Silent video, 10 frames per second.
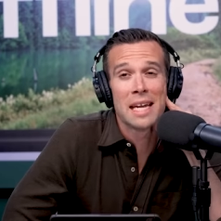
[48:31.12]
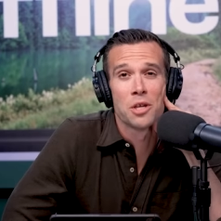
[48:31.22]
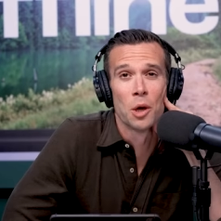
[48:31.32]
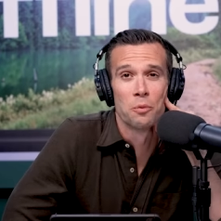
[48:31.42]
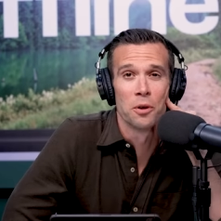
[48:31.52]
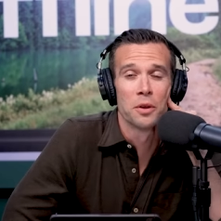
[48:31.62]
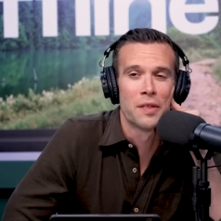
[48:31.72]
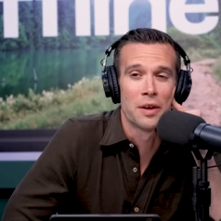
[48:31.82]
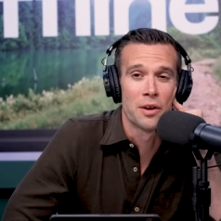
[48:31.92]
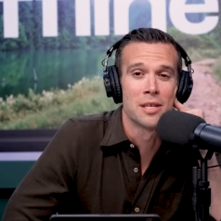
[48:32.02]
is hopeful that
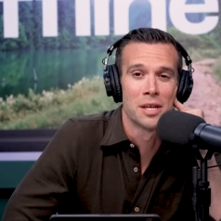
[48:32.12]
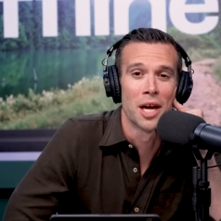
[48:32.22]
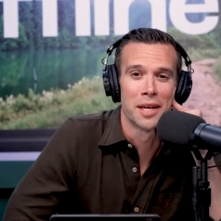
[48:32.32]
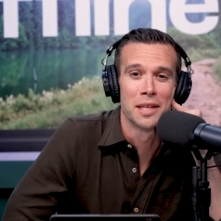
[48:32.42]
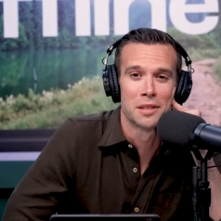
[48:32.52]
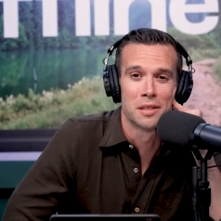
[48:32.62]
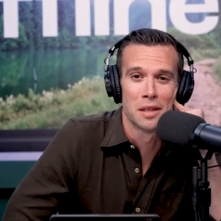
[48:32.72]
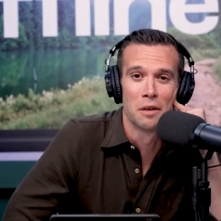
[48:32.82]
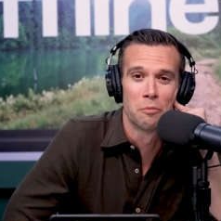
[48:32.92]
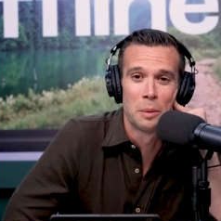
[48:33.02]
there is an audience
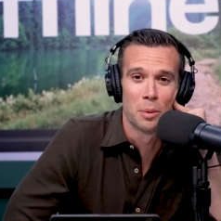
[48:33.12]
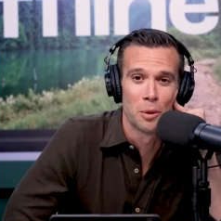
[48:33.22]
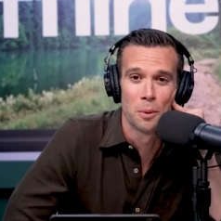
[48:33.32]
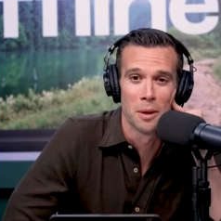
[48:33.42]
of people who are